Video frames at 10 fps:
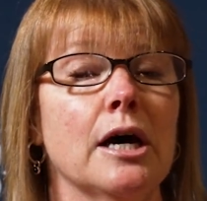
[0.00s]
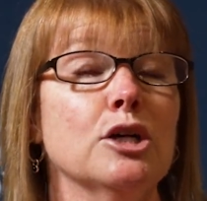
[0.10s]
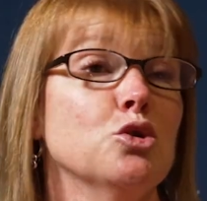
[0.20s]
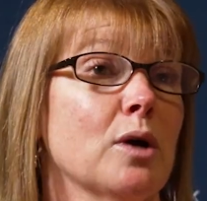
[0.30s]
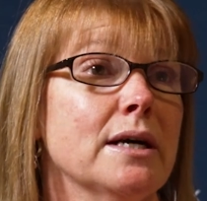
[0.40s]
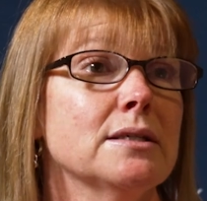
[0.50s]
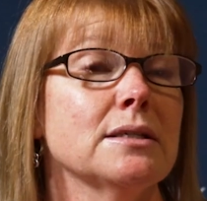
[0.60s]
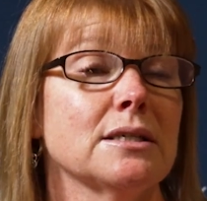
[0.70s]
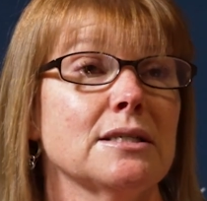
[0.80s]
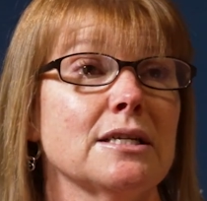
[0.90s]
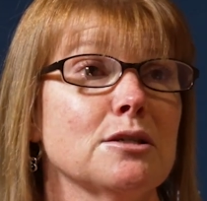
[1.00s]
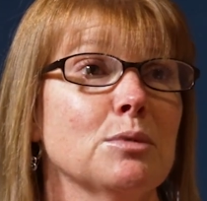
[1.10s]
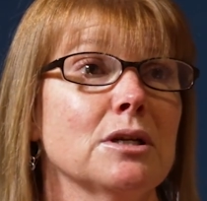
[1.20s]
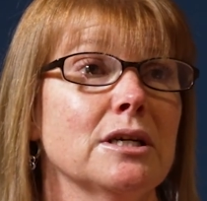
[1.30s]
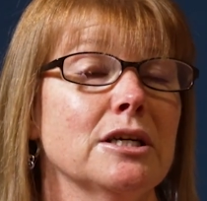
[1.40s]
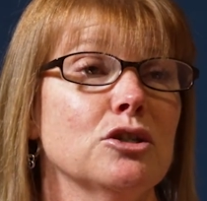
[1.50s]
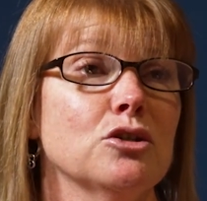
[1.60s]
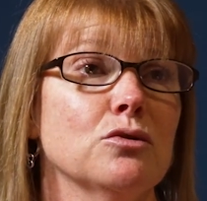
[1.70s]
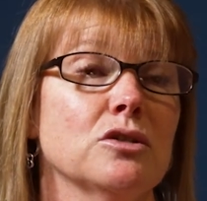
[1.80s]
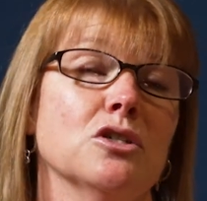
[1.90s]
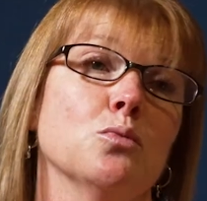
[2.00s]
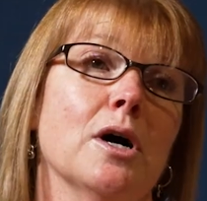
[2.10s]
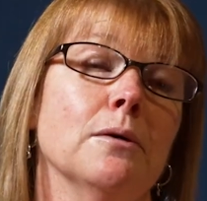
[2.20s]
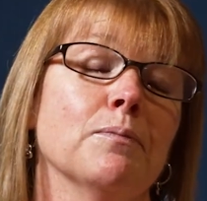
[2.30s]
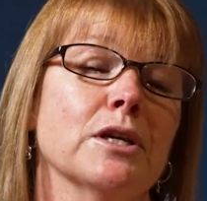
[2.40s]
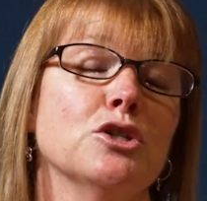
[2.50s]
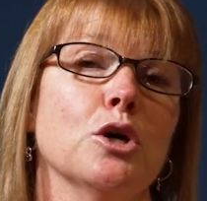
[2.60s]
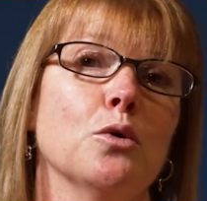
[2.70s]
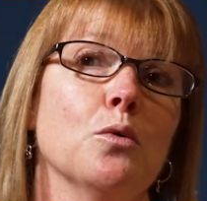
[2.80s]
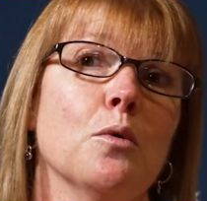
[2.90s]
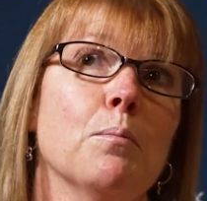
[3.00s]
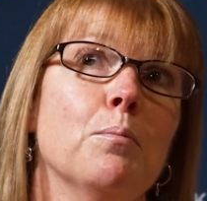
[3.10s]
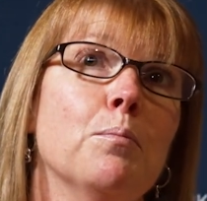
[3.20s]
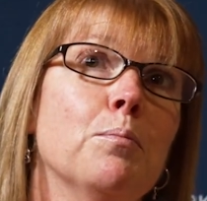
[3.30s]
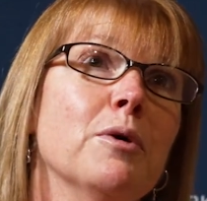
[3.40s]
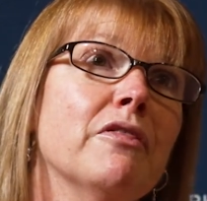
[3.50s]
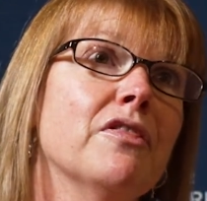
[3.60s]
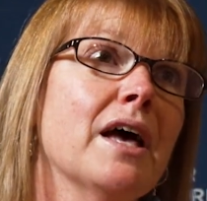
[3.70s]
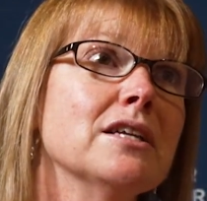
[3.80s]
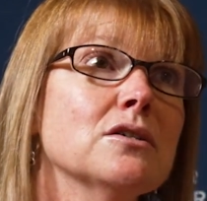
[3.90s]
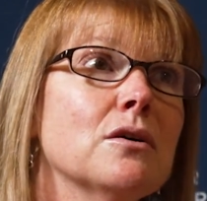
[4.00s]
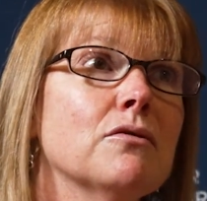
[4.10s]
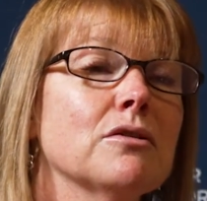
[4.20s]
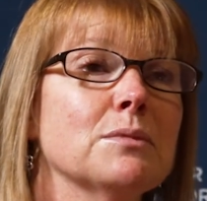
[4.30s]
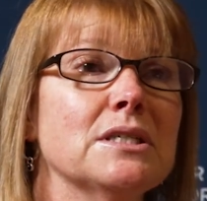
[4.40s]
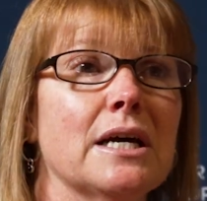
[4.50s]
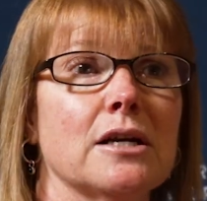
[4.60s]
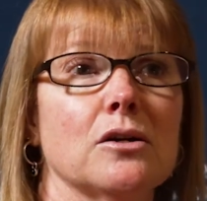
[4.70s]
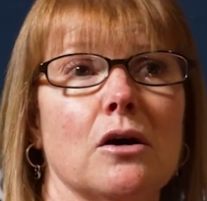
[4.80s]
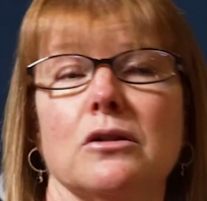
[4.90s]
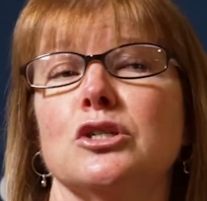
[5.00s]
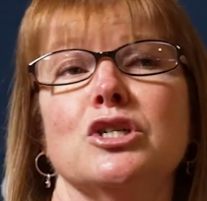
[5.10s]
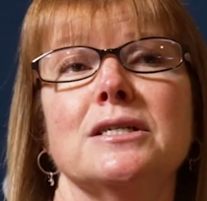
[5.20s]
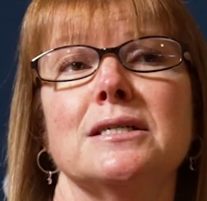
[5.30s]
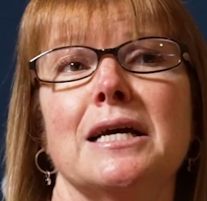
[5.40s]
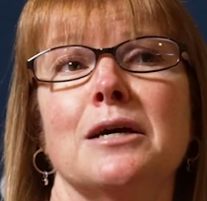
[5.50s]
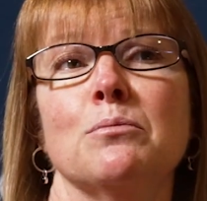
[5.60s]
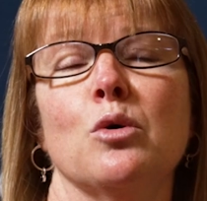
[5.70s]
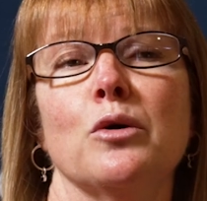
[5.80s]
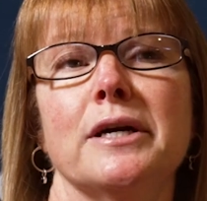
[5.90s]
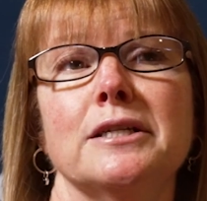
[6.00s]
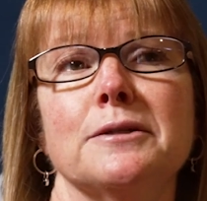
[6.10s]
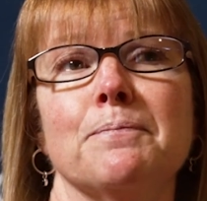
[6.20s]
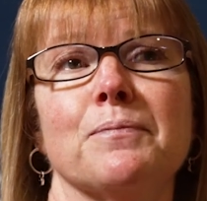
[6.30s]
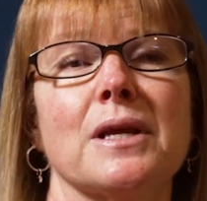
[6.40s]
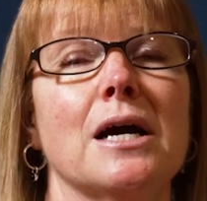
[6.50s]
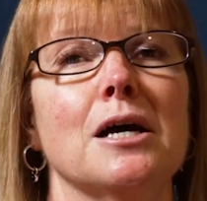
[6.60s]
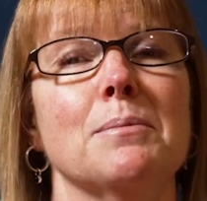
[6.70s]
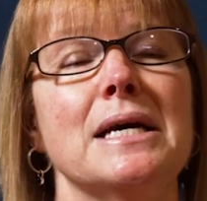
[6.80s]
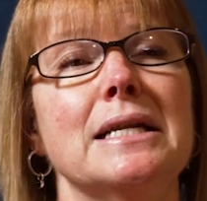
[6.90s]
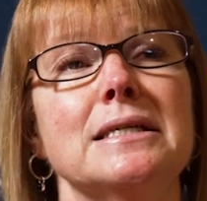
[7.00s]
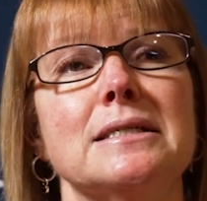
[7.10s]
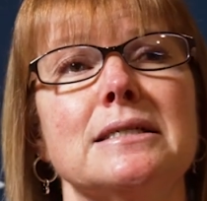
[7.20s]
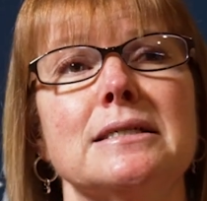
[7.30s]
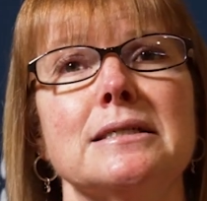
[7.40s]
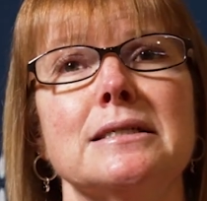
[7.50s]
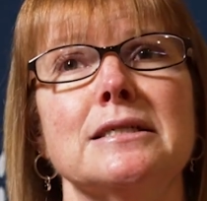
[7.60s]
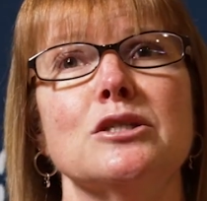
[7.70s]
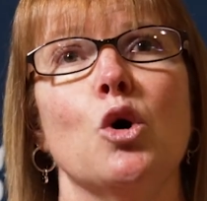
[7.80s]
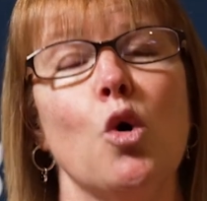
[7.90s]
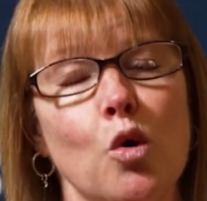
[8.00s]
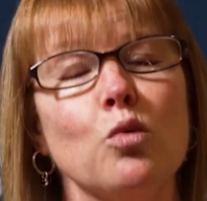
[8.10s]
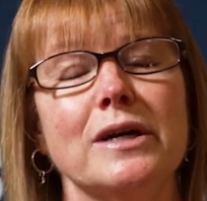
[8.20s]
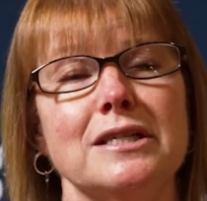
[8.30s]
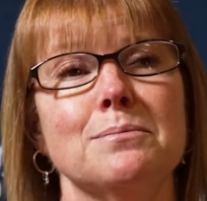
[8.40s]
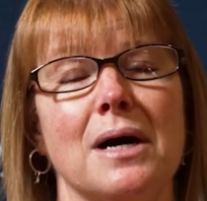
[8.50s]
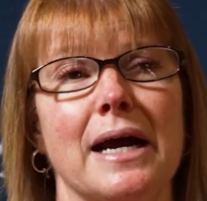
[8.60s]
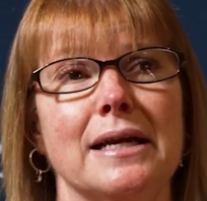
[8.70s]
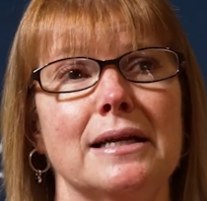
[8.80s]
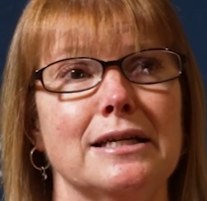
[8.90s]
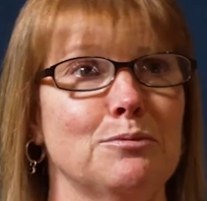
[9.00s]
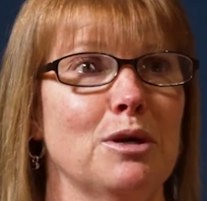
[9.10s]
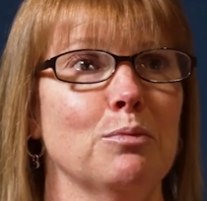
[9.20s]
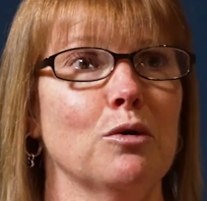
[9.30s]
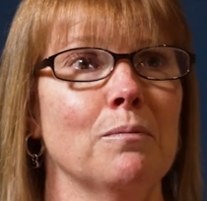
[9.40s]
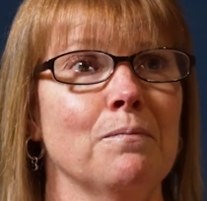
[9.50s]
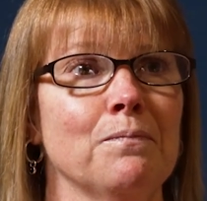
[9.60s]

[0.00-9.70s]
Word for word: address accessibility issues as well. So, but that's all from a technology standpoint. Um, it is, the whole reason behind it is people.